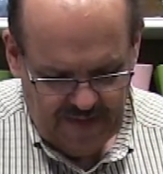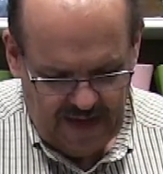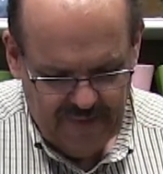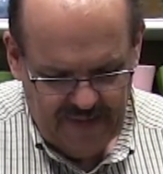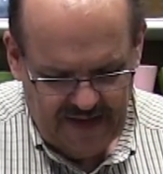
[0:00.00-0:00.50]

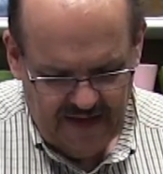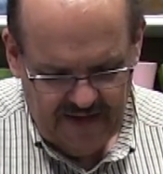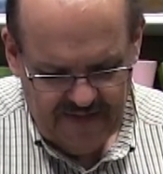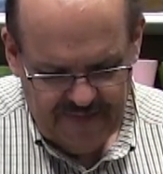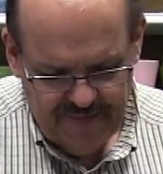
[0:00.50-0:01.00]
And
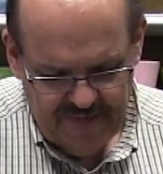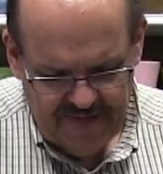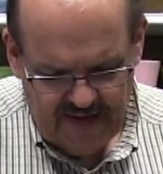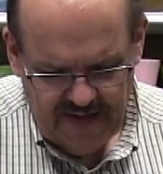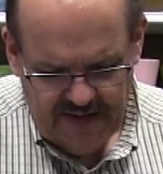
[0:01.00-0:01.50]
because
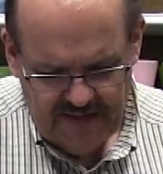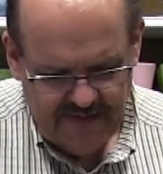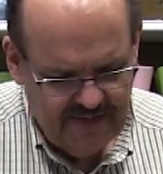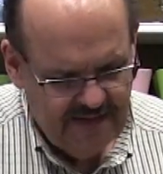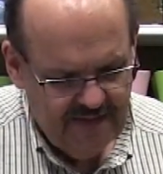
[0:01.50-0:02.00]

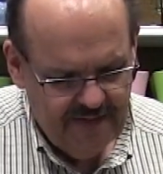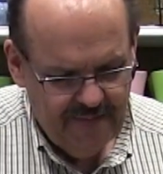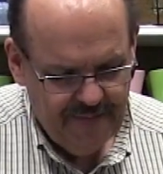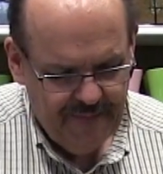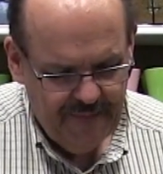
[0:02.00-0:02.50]
succulents
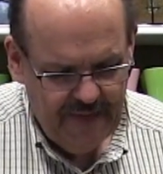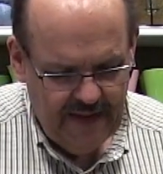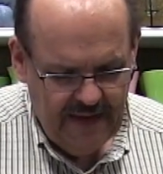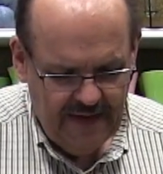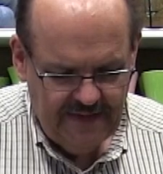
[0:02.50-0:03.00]

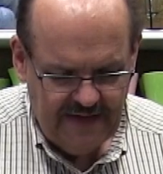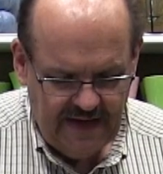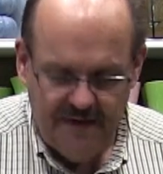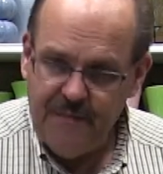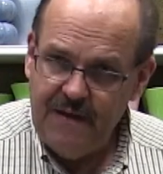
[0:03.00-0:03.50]

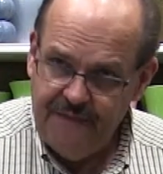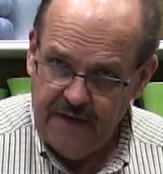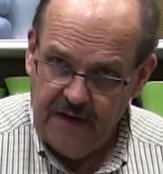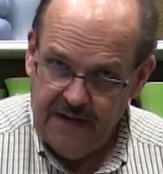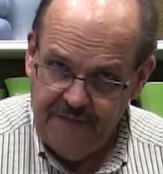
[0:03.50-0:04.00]
tend to be
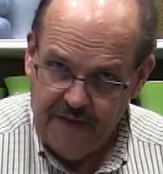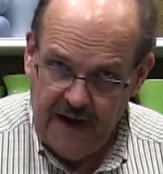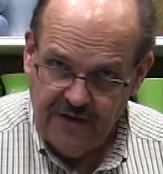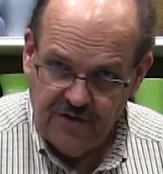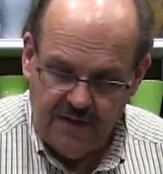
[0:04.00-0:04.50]
fairly
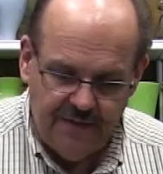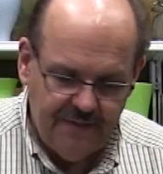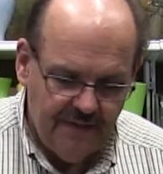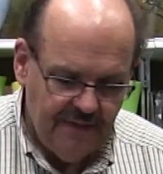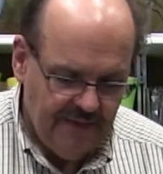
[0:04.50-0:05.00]
fragile,
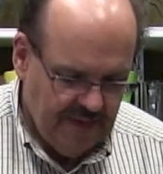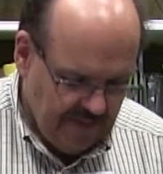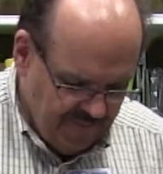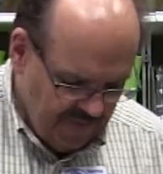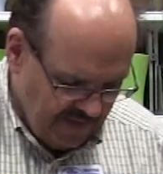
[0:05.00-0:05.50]

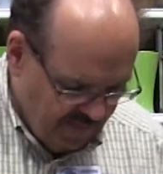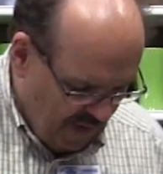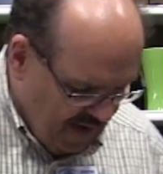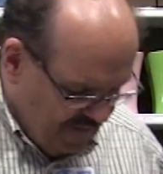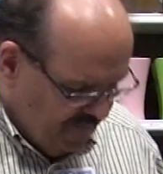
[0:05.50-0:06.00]
in
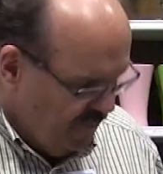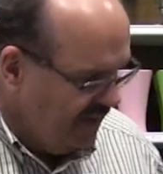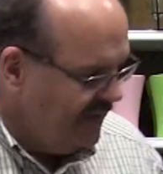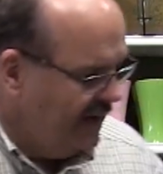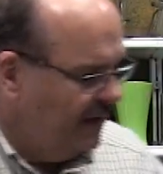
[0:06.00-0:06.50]
spite of
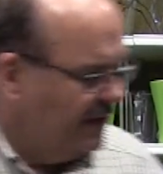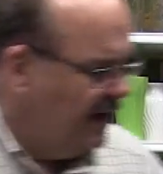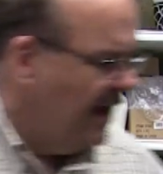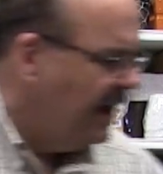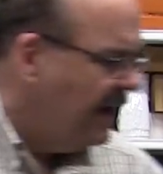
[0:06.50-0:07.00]
what they look
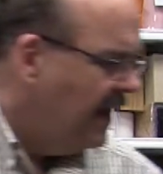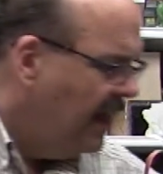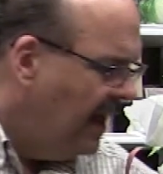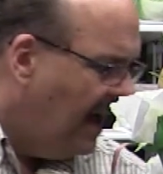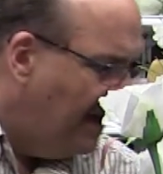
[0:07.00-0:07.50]
like,
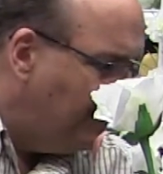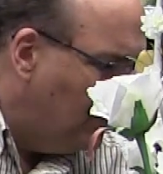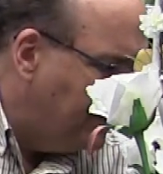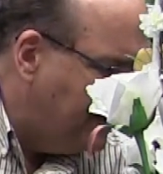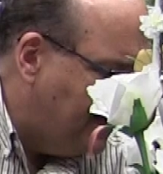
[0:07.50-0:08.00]
I'm
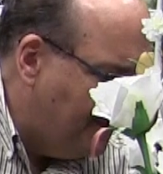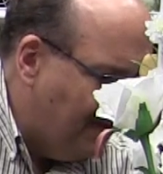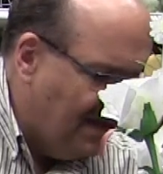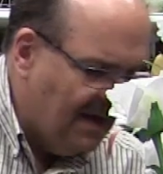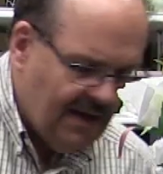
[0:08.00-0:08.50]
going to come
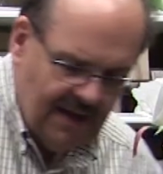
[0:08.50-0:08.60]
in